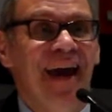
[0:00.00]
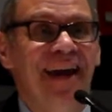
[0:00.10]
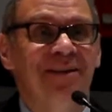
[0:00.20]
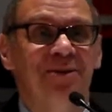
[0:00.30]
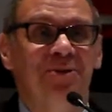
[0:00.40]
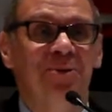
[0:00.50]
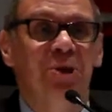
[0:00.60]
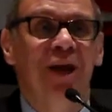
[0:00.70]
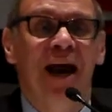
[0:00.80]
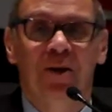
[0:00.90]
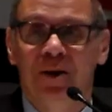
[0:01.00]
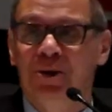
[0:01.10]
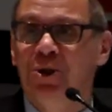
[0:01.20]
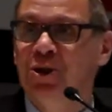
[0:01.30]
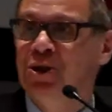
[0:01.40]
and to
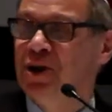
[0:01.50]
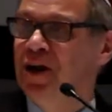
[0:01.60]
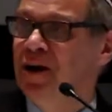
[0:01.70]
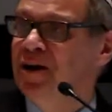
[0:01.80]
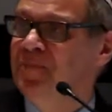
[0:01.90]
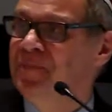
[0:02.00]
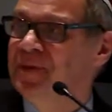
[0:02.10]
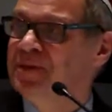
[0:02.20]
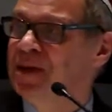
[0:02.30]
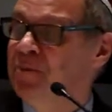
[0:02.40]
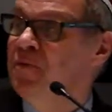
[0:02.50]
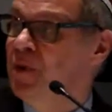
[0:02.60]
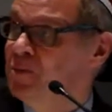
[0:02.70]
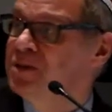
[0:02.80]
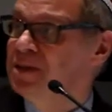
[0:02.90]
challenge some of
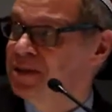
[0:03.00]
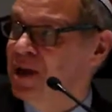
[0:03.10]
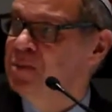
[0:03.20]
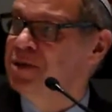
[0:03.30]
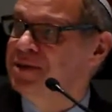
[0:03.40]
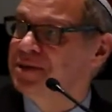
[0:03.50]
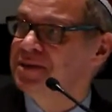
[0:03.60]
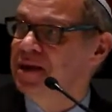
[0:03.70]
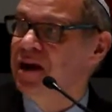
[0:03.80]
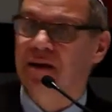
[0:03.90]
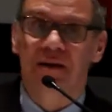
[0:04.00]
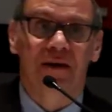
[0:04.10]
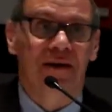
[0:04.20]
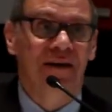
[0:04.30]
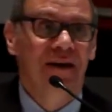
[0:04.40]
those assumptions
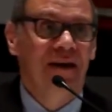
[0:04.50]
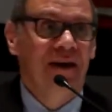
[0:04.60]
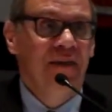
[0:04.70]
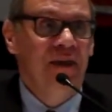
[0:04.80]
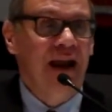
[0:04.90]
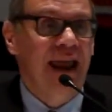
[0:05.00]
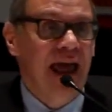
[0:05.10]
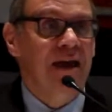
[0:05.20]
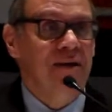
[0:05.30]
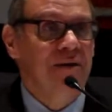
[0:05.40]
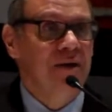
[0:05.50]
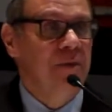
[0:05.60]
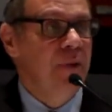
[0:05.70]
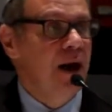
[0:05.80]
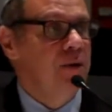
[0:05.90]
that I had
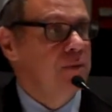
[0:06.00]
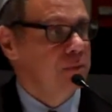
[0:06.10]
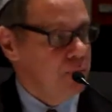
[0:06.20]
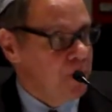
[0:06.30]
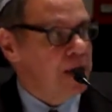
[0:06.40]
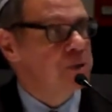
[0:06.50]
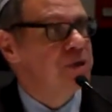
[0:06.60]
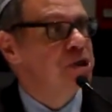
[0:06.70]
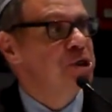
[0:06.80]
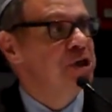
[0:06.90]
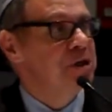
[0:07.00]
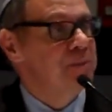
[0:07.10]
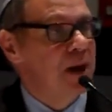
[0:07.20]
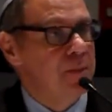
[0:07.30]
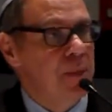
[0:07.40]
about my tradition
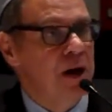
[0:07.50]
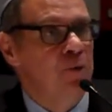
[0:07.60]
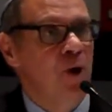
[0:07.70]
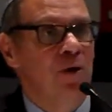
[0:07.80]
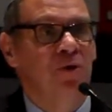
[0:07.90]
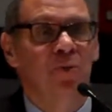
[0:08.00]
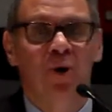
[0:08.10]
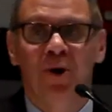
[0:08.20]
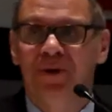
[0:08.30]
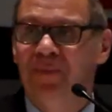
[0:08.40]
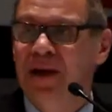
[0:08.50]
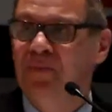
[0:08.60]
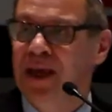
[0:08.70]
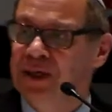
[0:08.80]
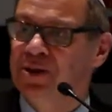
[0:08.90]
and about my role in the world and my
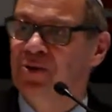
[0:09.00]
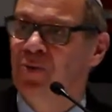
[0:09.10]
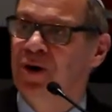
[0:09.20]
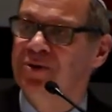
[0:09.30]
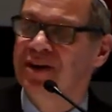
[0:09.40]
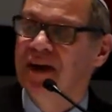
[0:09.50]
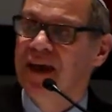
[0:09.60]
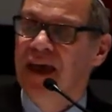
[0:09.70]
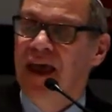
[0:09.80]
place in the world.